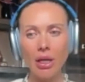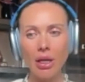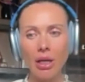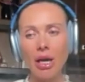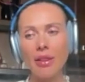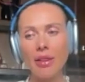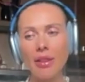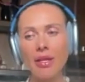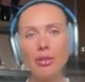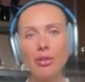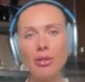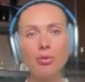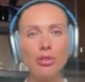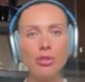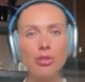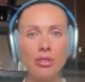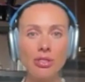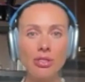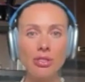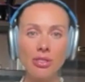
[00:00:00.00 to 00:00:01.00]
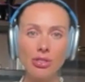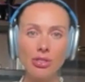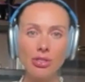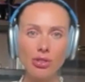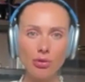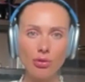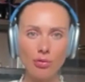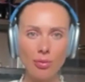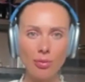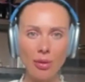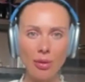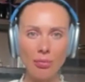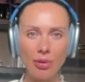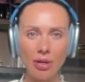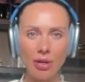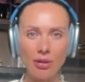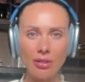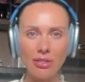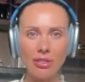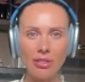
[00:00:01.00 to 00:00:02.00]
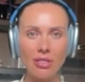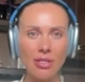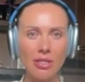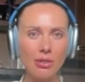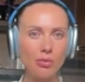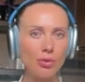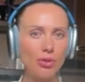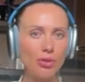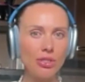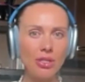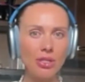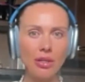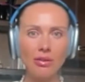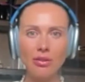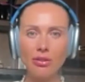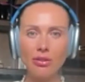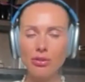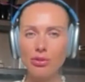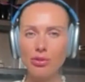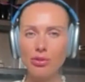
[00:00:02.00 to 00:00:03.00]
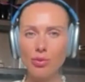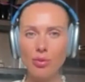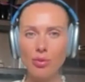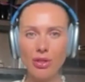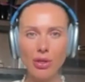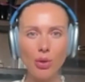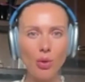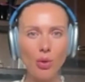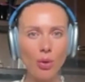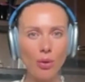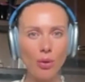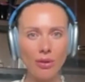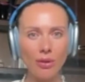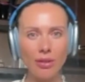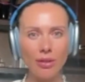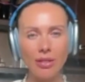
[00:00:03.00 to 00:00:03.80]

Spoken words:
And that was a decision of my parents. That was nothing to do with the calling.